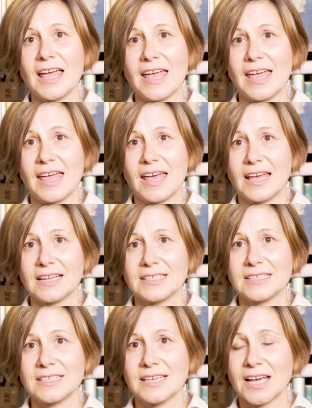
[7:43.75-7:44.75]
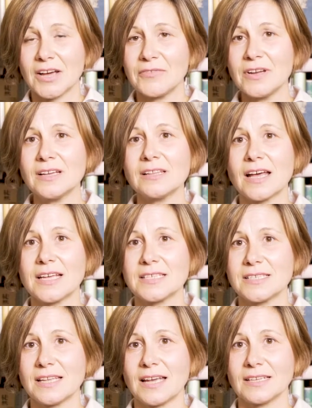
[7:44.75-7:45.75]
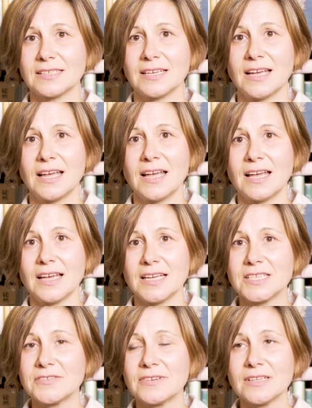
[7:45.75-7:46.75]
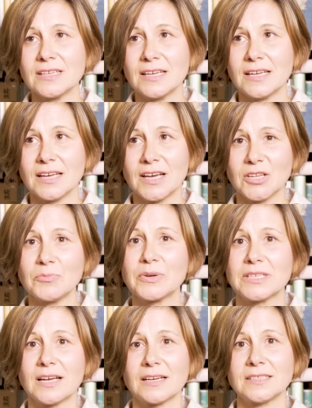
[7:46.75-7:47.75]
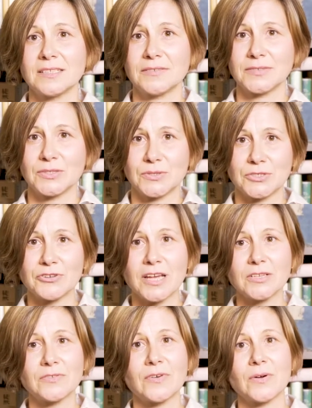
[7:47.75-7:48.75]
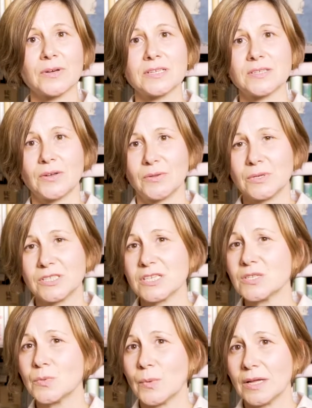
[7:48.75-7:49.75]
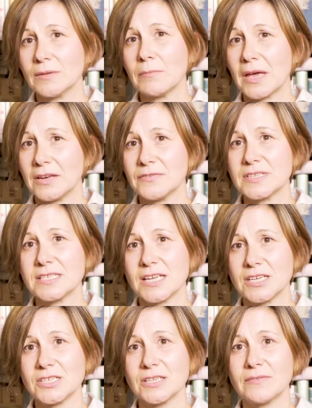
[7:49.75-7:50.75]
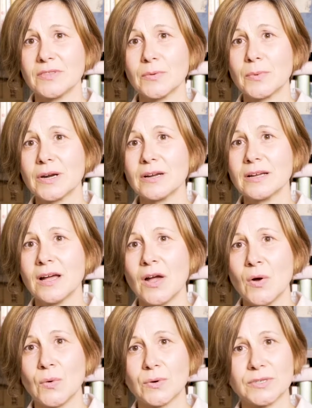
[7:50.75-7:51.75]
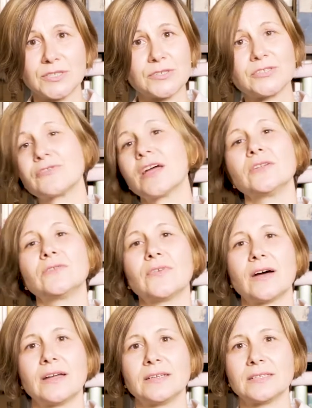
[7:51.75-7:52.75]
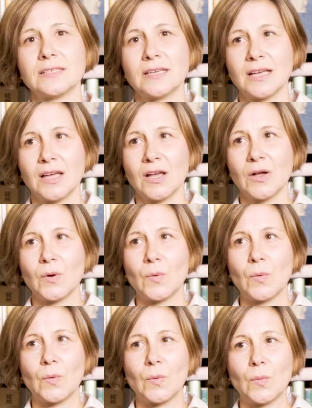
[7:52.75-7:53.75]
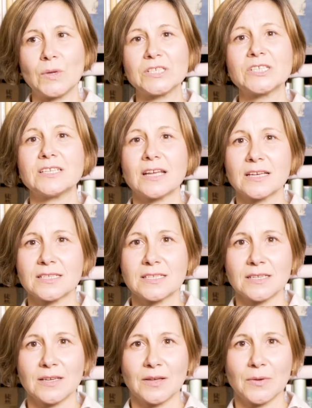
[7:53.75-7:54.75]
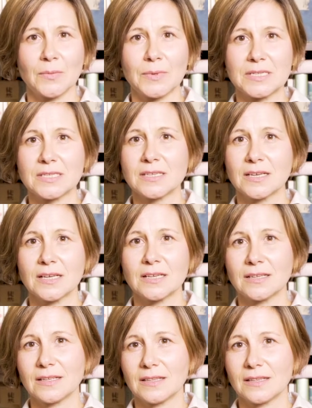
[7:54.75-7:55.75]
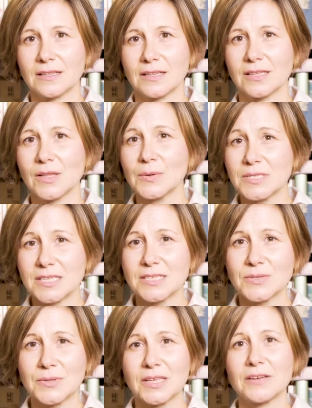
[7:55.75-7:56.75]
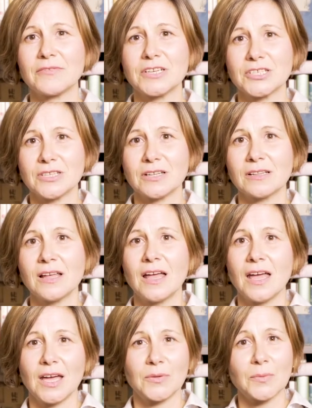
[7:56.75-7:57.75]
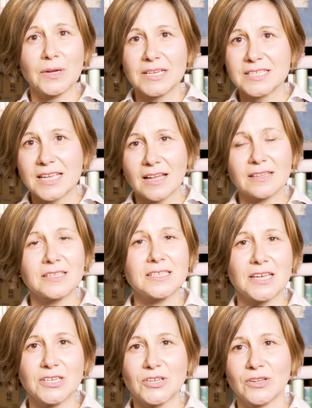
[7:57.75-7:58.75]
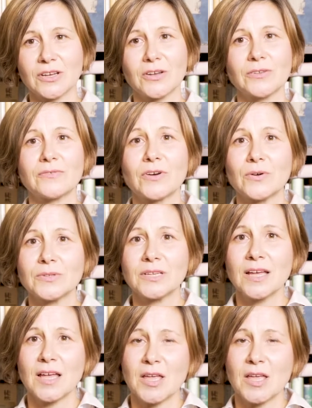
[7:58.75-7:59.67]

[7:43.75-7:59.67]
And I realized that it's really unproductive to try to focus on just one manifestation of the work, or to try to find which text was closest to the original and what exactly Sei Shonagon wrote,